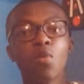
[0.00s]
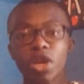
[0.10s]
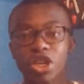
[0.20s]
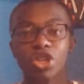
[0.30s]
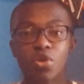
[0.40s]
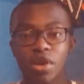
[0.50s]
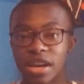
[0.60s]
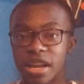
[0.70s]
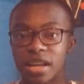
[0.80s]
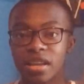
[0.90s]
when you're
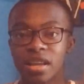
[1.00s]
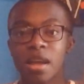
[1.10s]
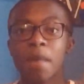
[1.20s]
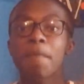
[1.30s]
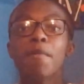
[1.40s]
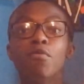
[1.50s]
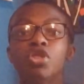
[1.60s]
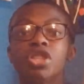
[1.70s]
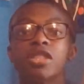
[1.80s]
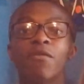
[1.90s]
doing it. People
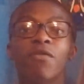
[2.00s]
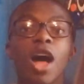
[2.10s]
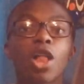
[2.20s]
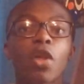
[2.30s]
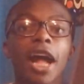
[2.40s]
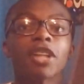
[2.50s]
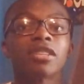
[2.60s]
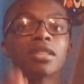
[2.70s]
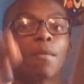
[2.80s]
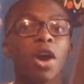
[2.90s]
will just follow
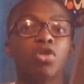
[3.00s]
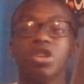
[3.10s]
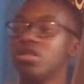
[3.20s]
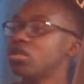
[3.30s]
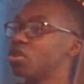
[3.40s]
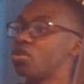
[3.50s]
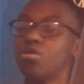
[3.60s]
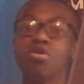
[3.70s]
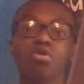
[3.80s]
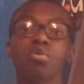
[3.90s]
after somebody who just look
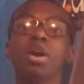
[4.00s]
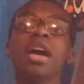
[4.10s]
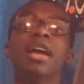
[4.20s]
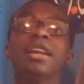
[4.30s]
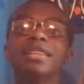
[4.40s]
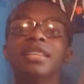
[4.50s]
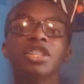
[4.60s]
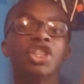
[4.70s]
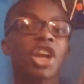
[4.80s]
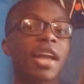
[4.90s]
cool,
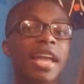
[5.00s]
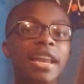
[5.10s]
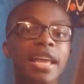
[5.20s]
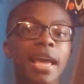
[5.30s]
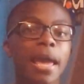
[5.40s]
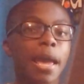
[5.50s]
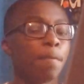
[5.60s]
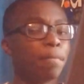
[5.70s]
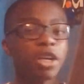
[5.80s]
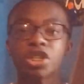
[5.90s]
doesn't share any
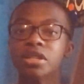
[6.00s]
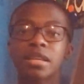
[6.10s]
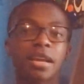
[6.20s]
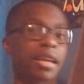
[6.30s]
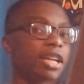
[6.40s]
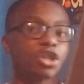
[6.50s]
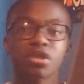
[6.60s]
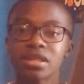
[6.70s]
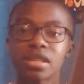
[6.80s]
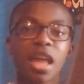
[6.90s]
ambitions and
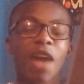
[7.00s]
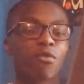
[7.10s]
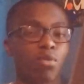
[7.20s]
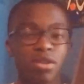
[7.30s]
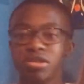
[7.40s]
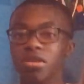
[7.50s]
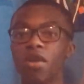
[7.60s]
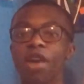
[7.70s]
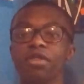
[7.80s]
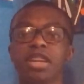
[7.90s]
interests in life
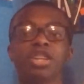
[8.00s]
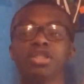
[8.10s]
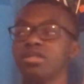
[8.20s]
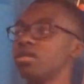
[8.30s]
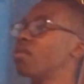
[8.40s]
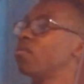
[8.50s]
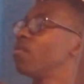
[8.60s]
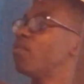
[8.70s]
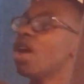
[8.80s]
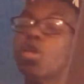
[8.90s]
whatsoever. They just
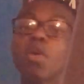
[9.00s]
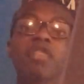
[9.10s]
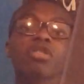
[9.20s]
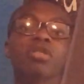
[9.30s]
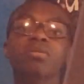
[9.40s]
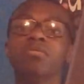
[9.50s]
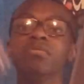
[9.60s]
follow after,